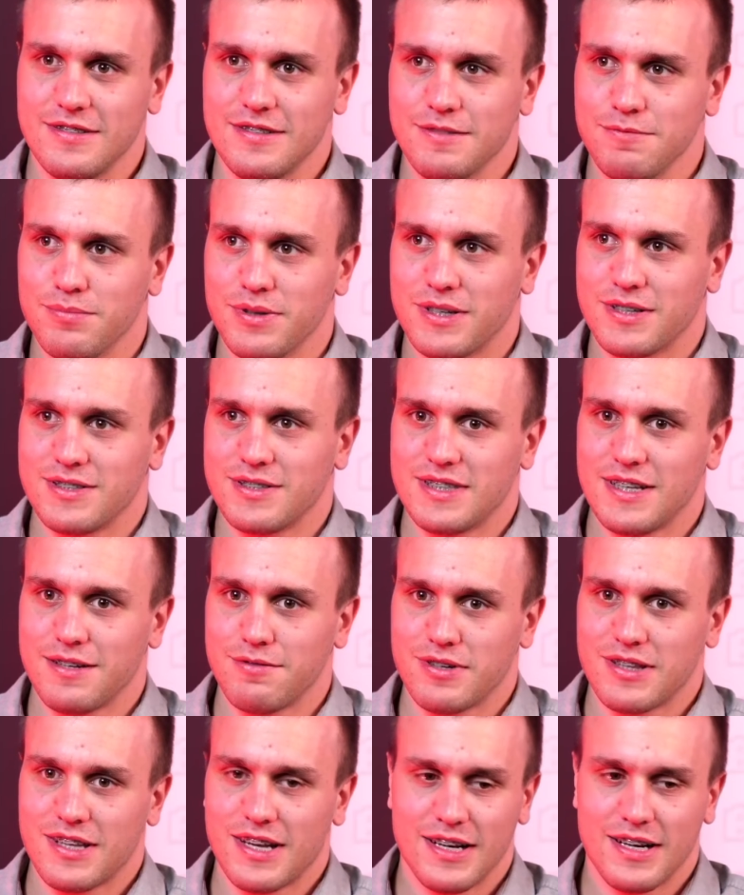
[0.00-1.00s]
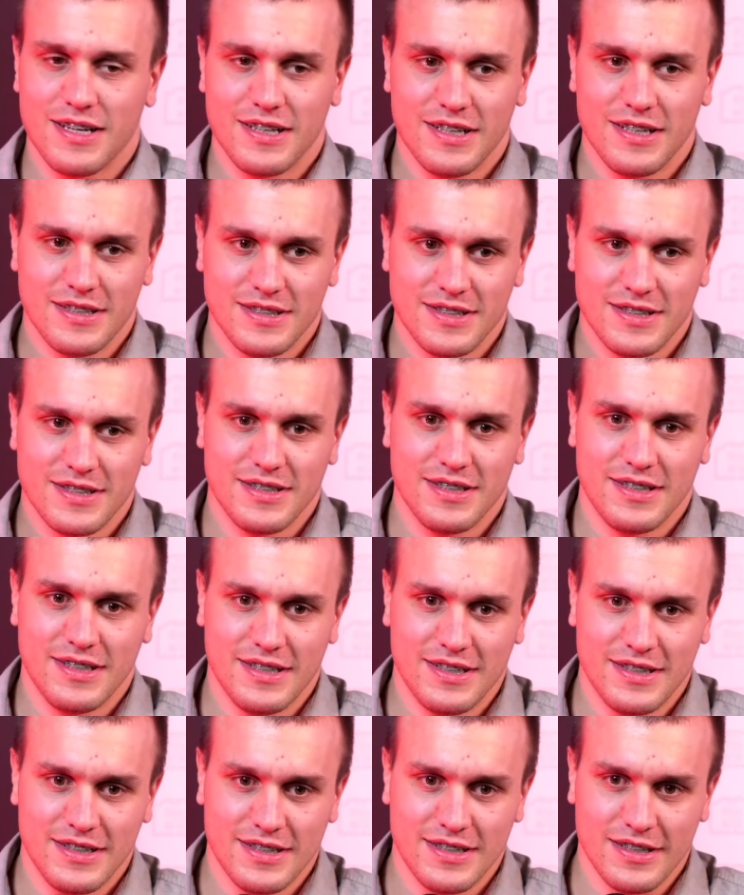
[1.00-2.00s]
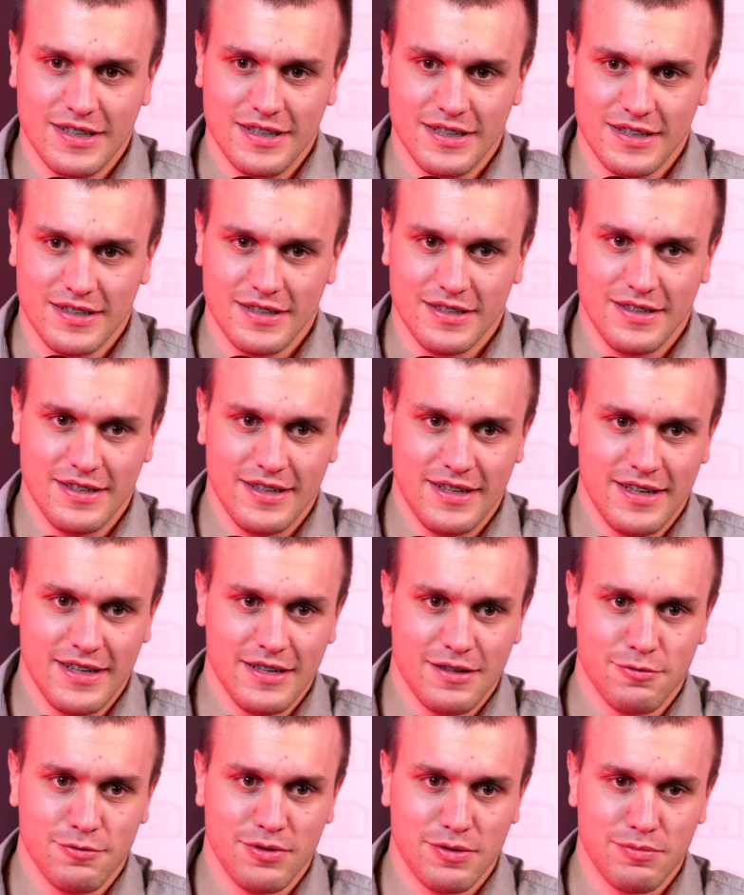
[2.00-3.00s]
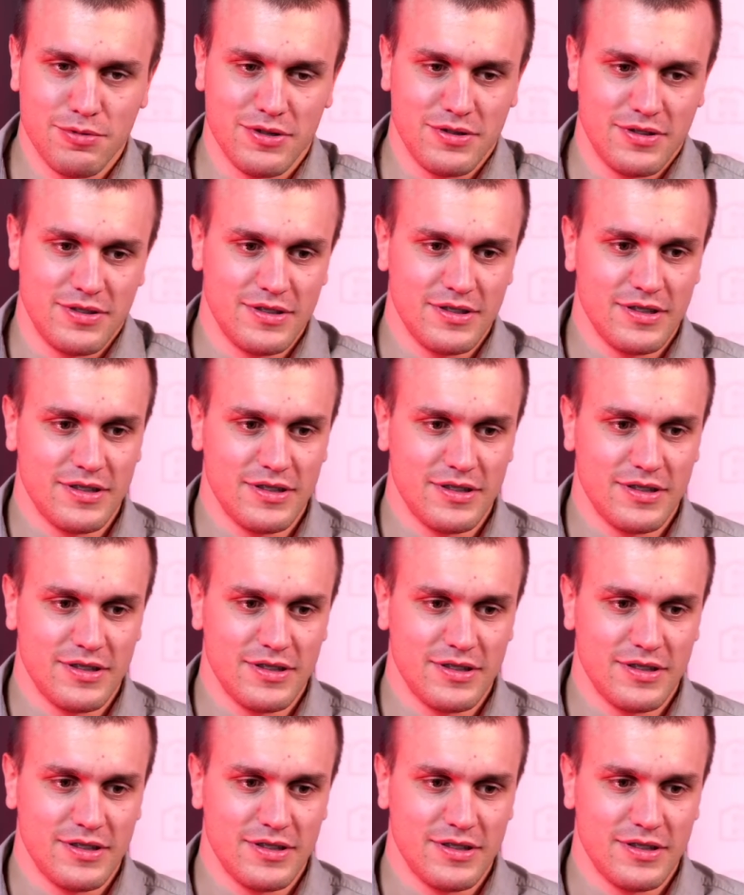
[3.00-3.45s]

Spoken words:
because they were telling us that we will